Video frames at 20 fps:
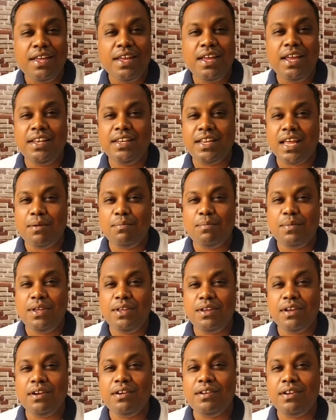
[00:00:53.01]
it can
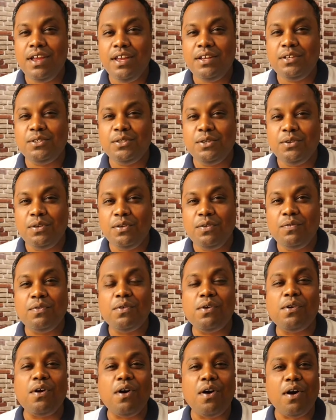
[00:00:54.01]
be a great tool
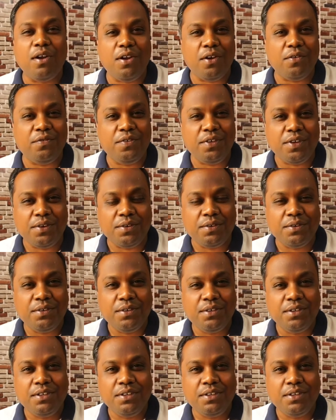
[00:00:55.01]
for all of you.